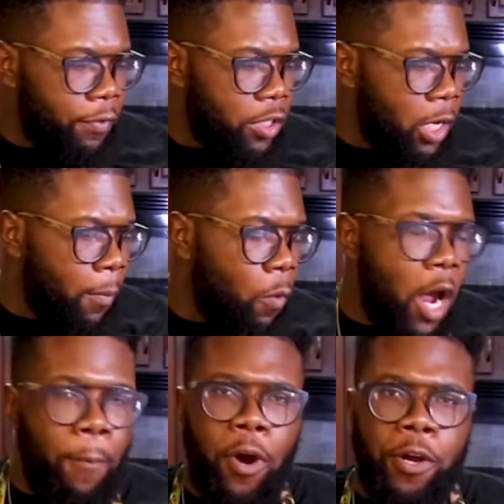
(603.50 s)
some
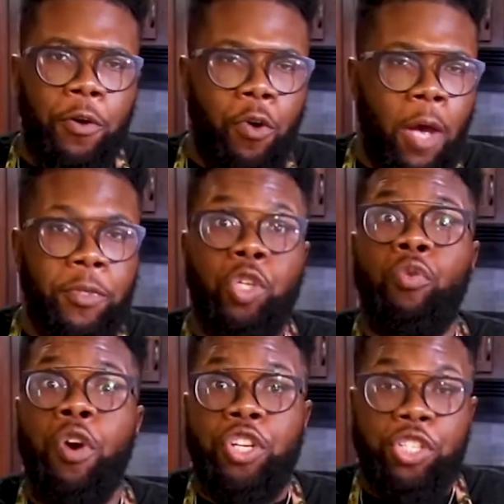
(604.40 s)
graham cracker crumbs
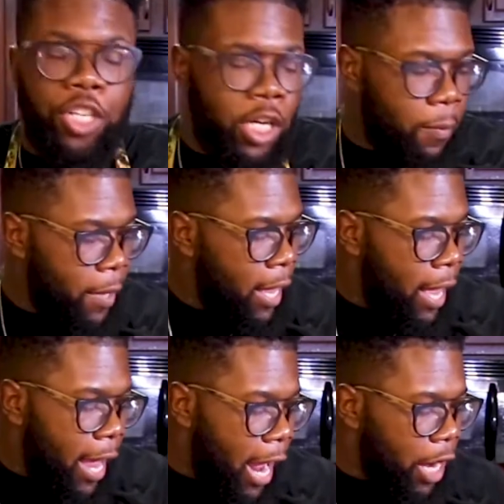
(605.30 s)
crushed up,
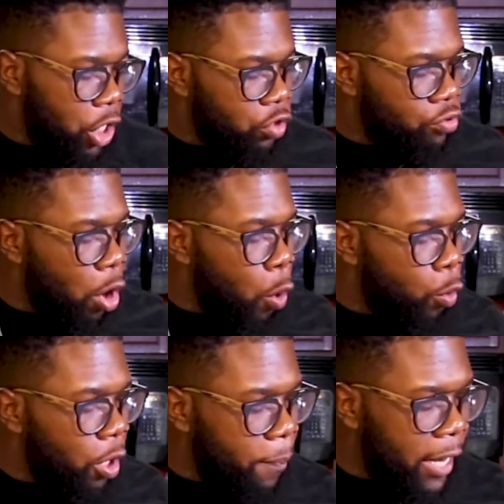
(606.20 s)
and just
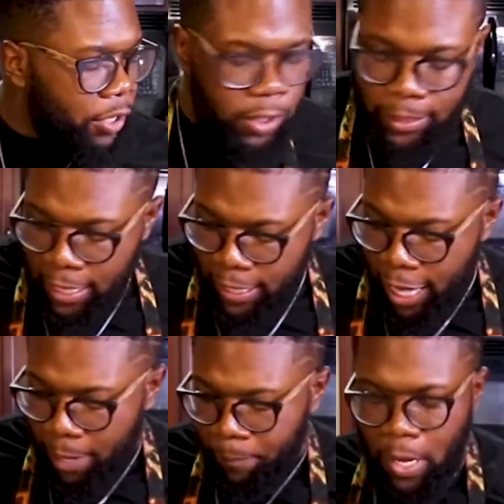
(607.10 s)
rolled the peaches in
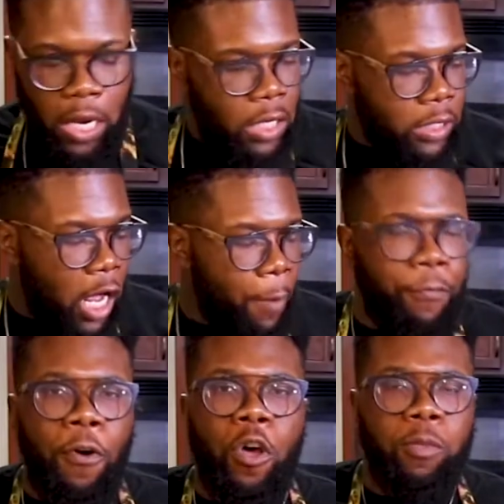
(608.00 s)
that, and just
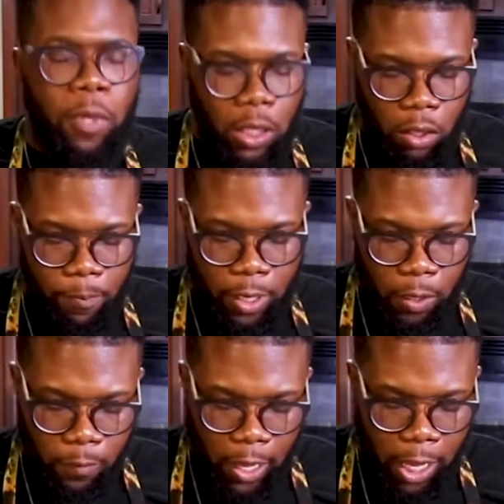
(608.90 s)
froze them a little bit,
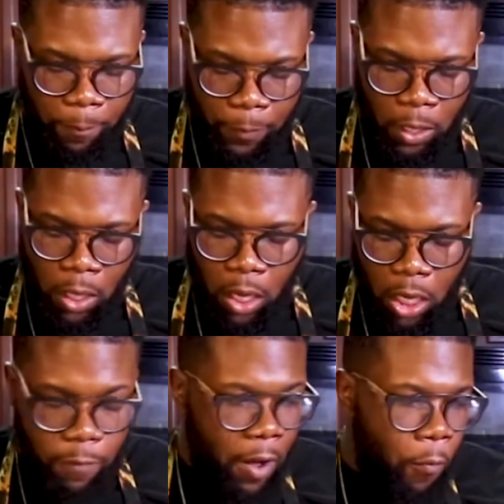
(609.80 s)
okay?
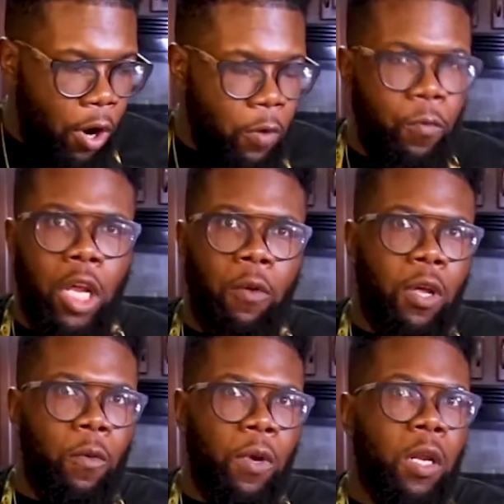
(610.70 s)
If I wanted to
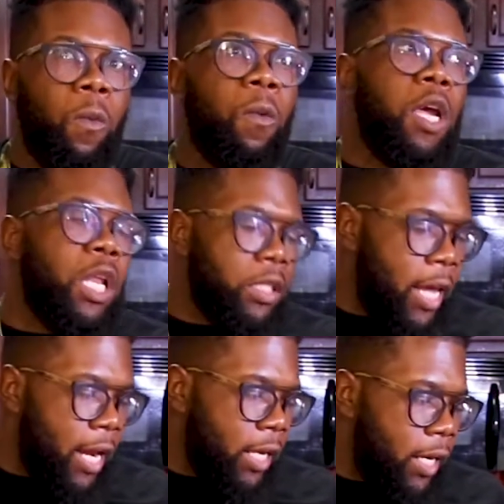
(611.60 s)
really
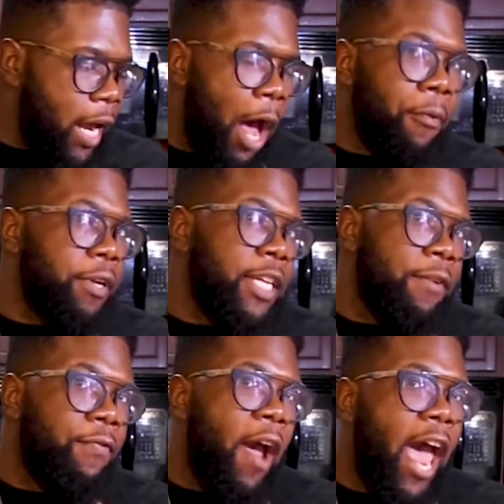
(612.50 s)
take it there, I would
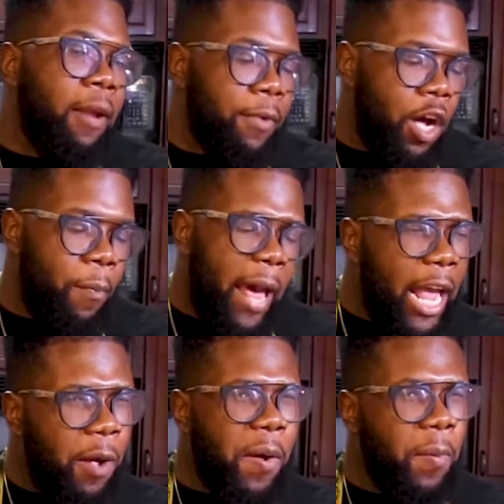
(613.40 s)
deep fry them though, but I
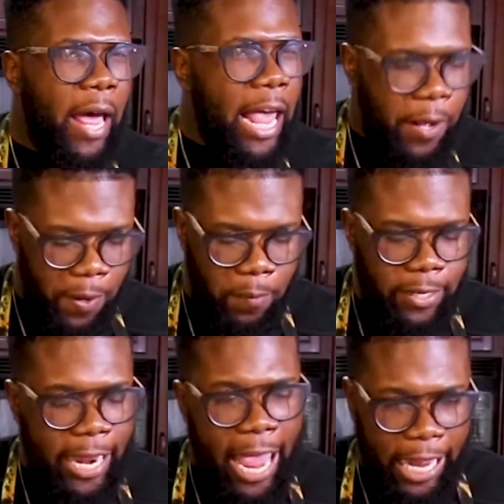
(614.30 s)
ain't gonna go
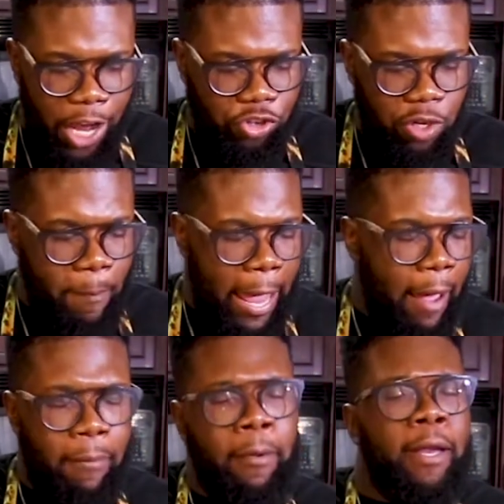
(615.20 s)
that extra
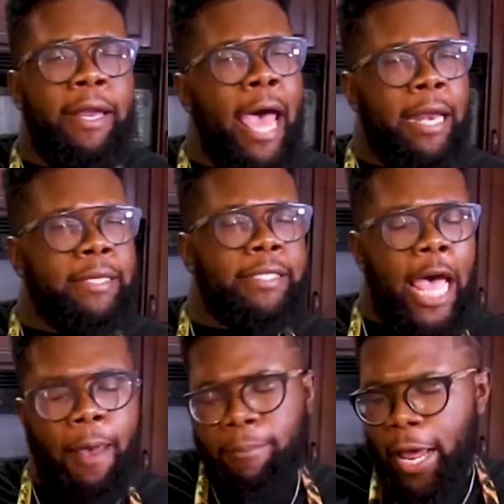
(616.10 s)
now. Not this
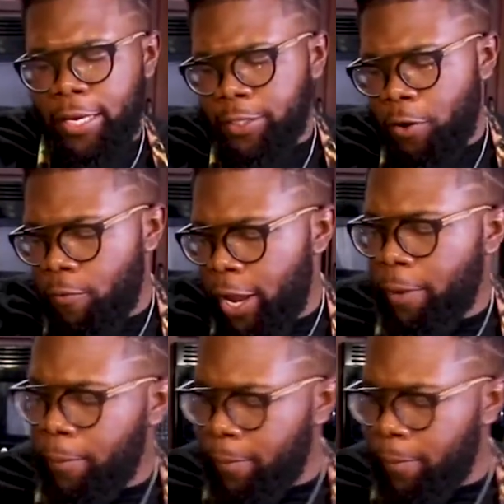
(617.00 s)
time, not this go around,